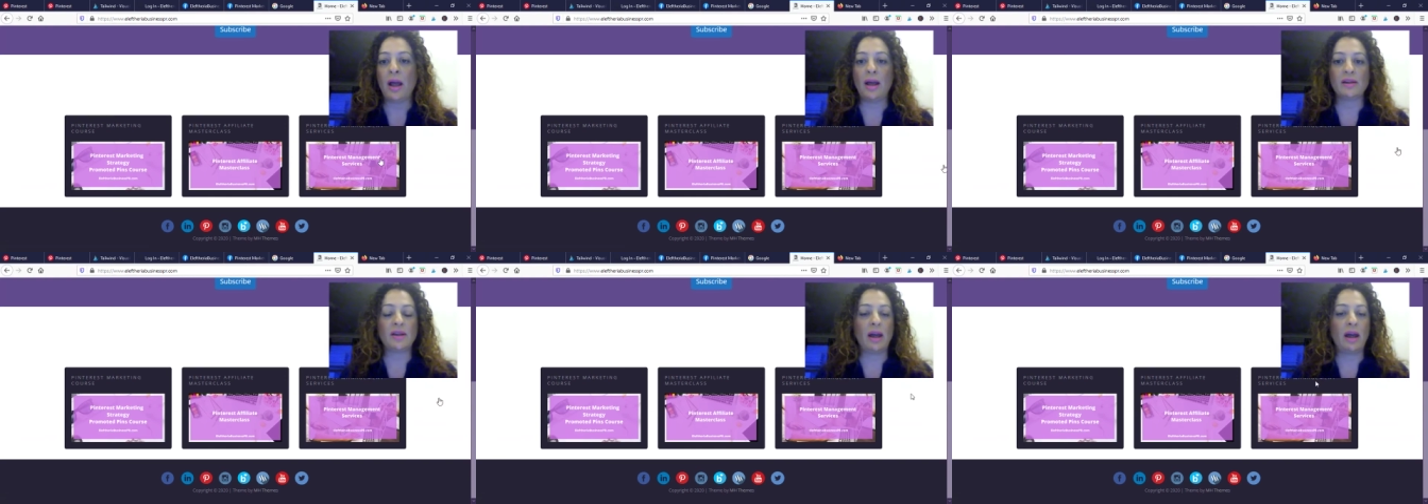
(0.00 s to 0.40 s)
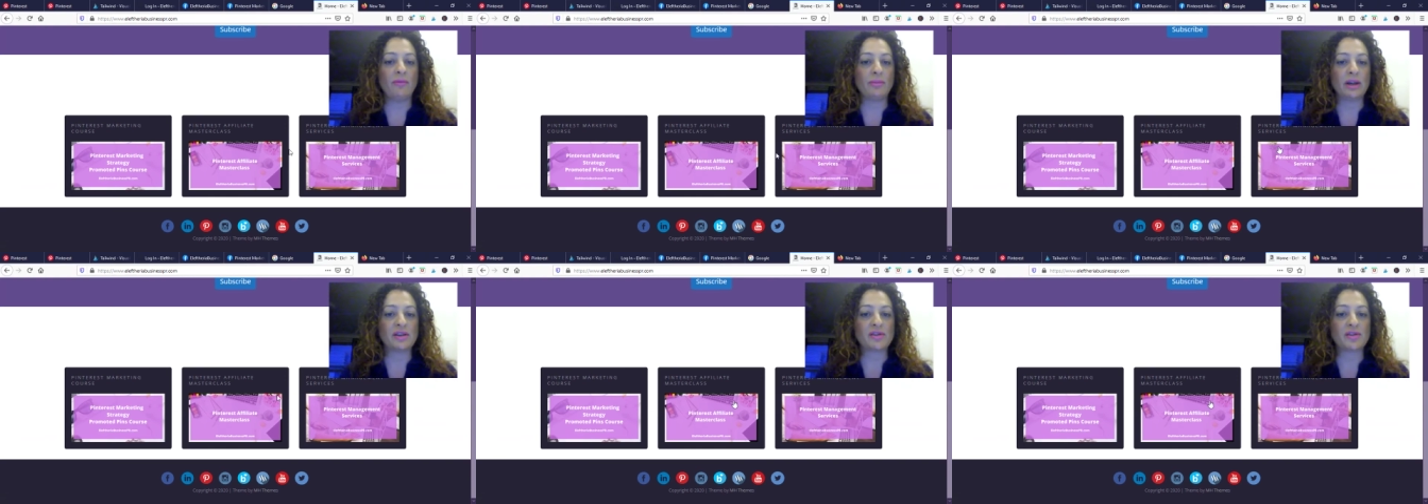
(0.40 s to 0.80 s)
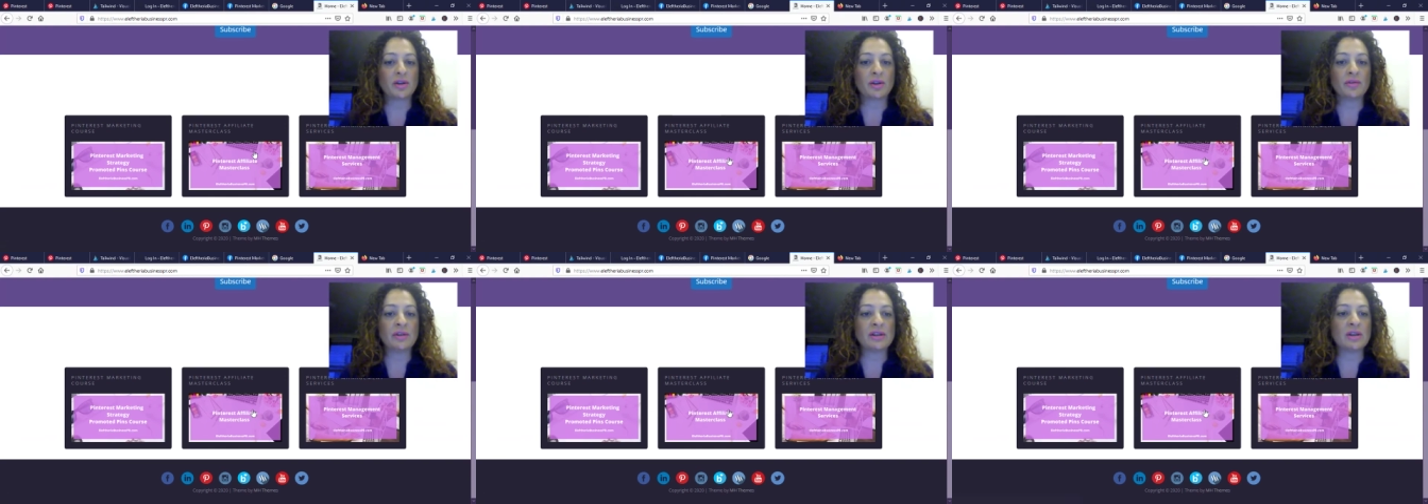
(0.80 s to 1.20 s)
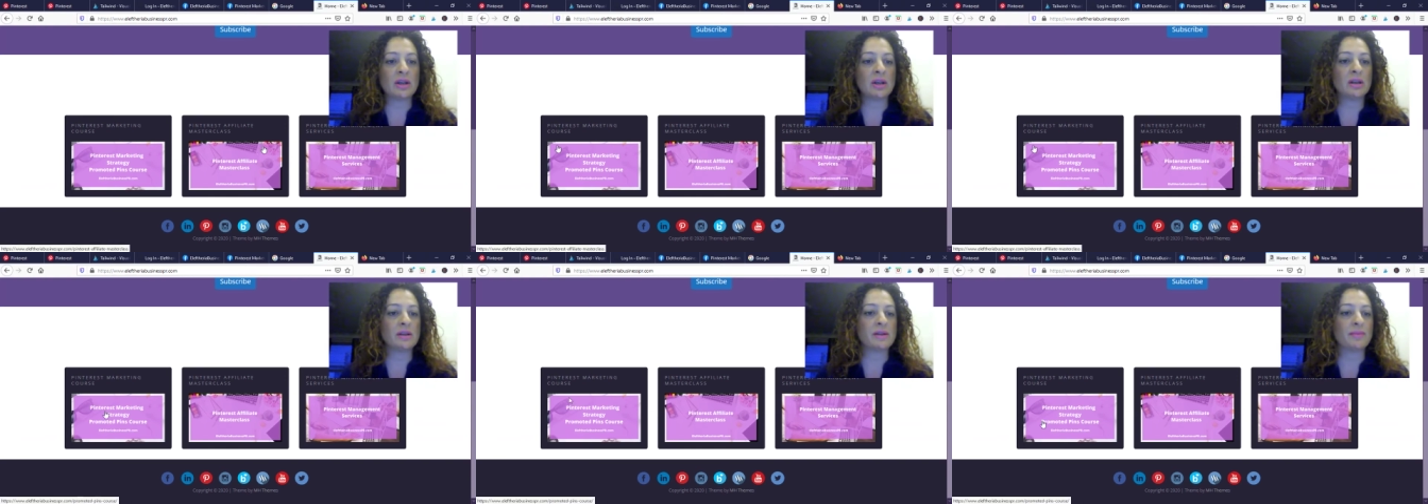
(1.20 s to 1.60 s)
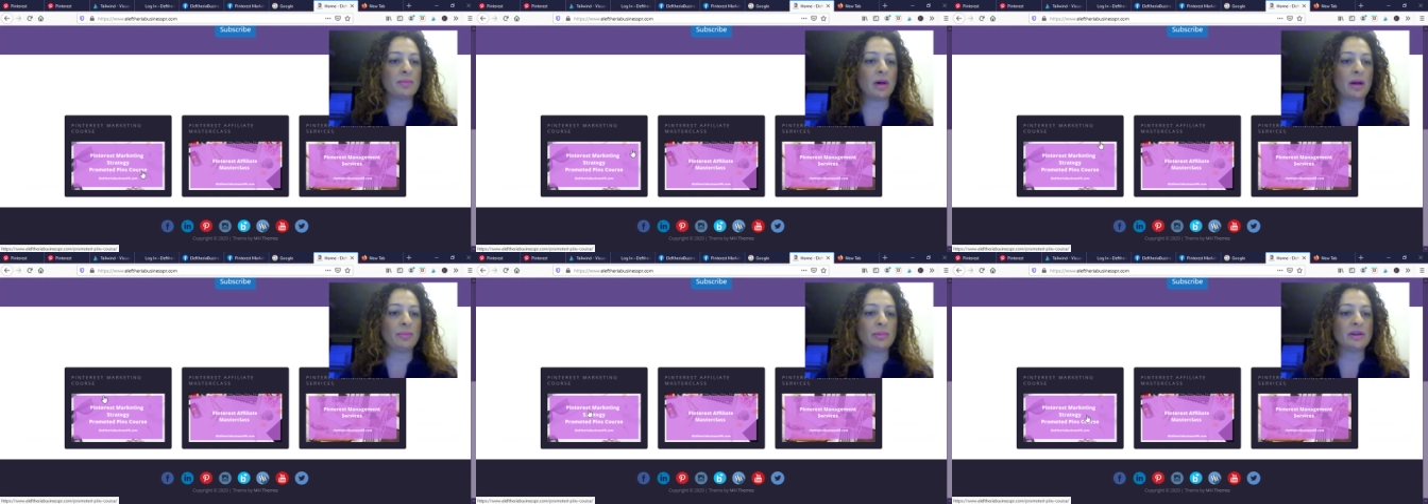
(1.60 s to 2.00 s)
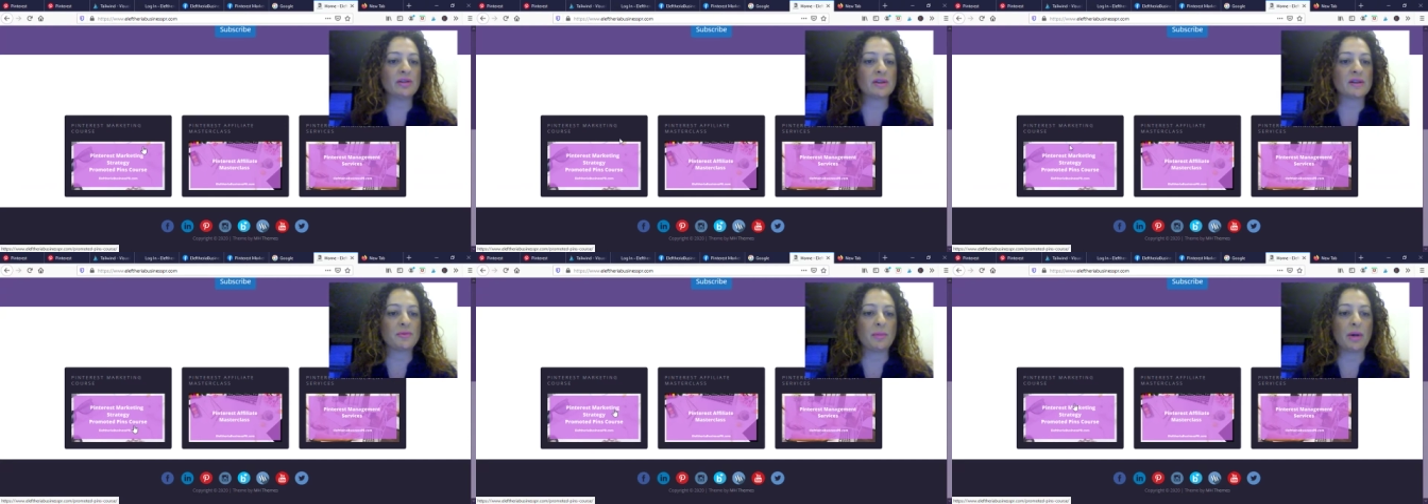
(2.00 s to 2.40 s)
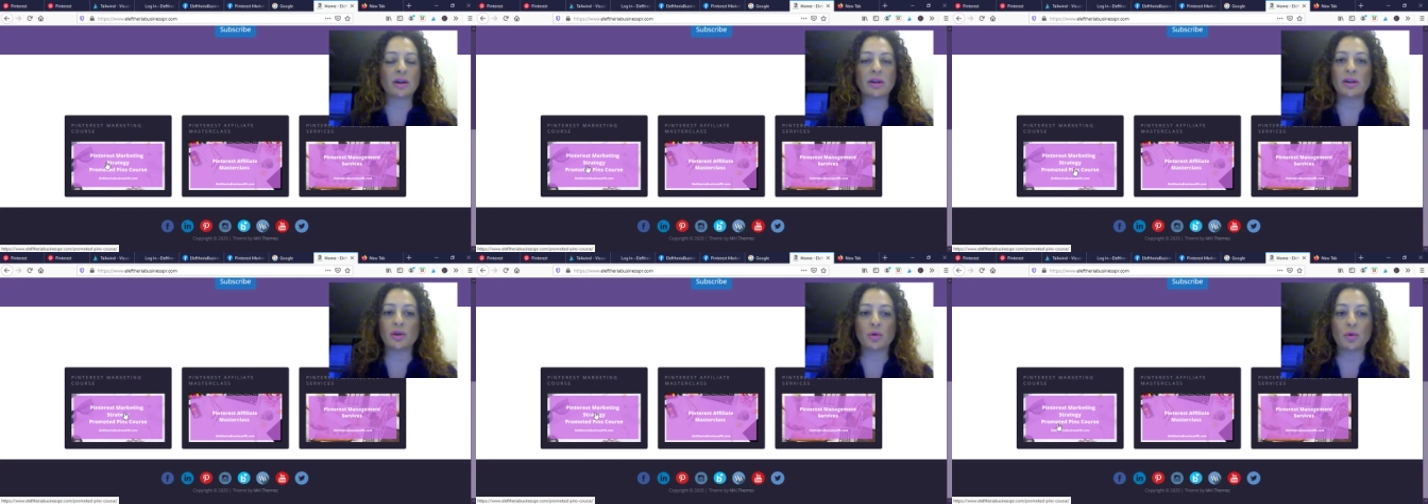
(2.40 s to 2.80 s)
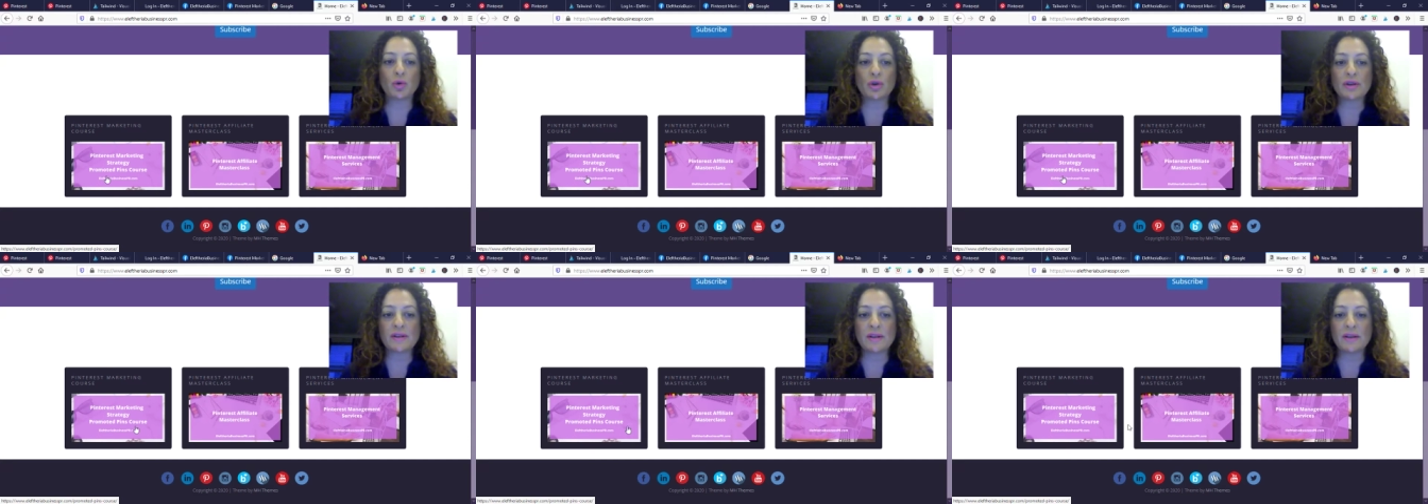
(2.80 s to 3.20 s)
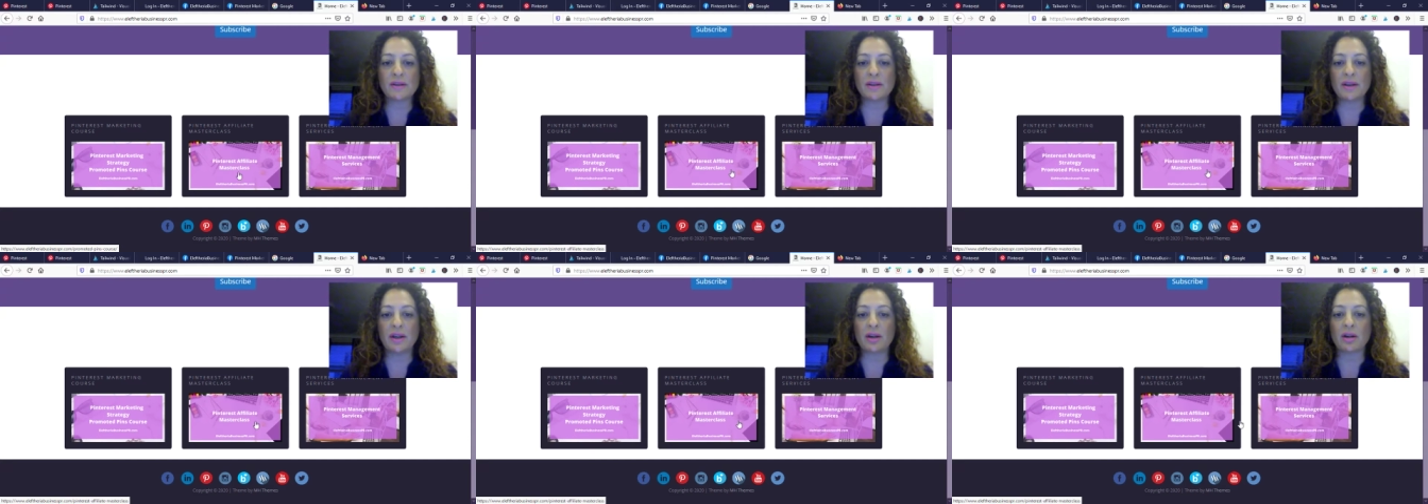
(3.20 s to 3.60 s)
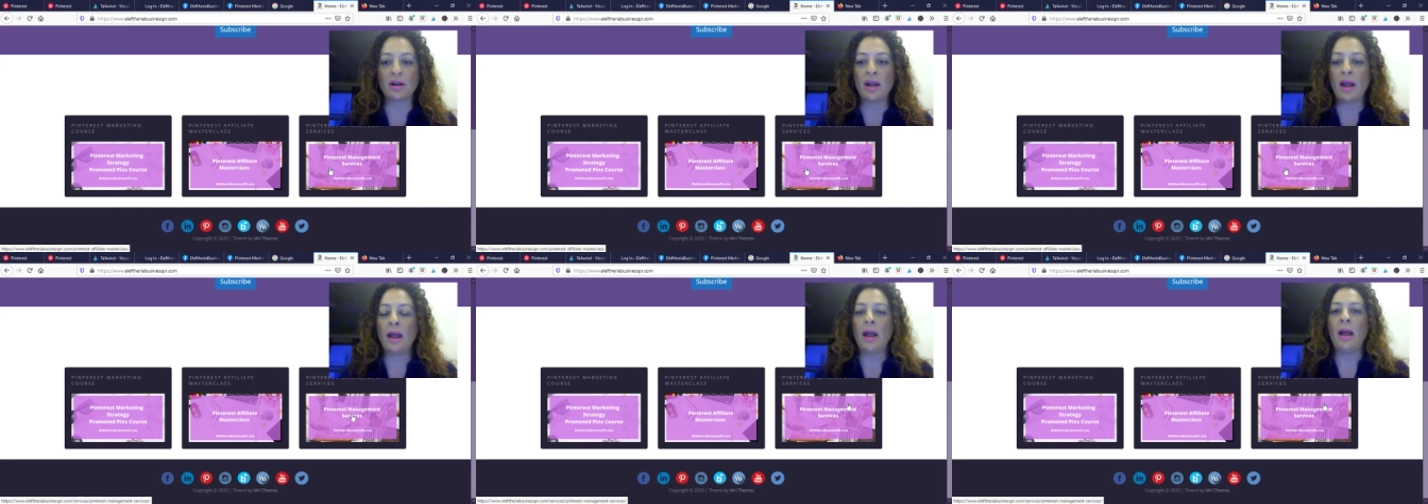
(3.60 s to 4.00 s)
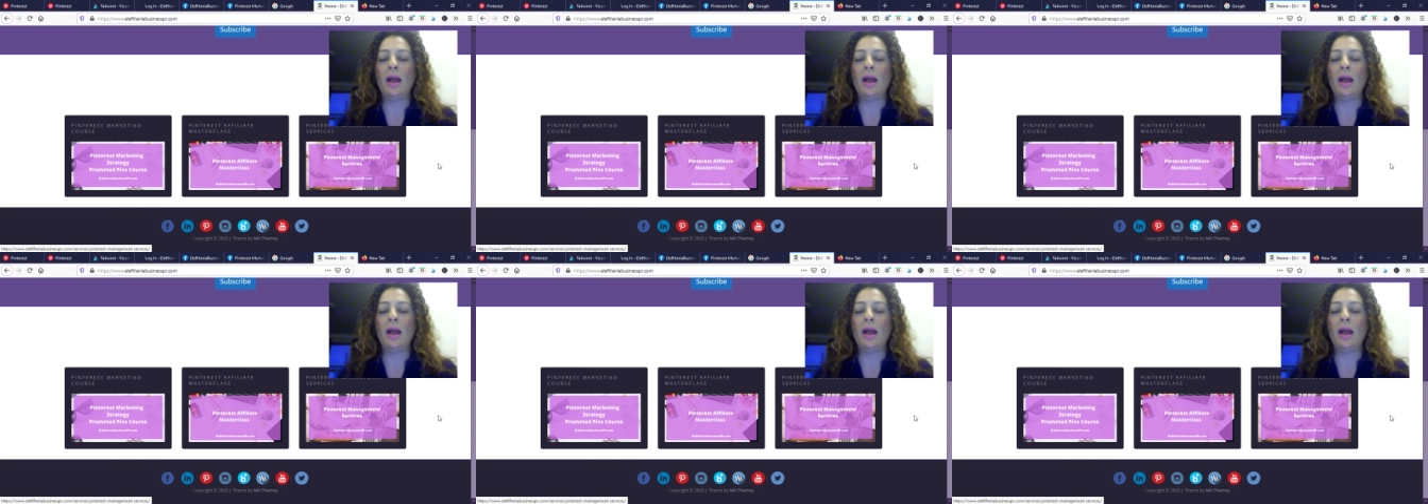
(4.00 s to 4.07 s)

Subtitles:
as I have my services, my Pinterest marketing courses here.